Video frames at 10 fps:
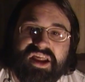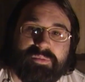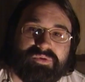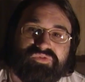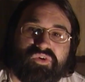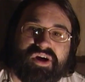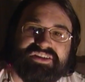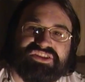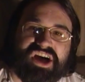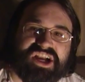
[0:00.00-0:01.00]
Now, before
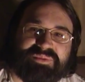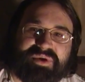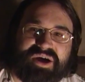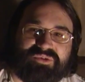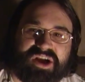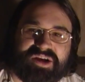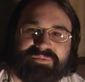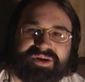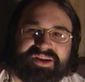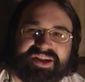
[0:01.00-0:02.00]
I talk about
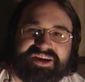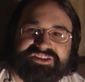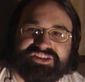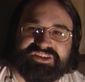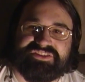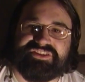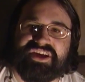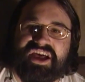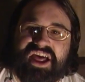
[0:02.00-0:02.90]
recommendations,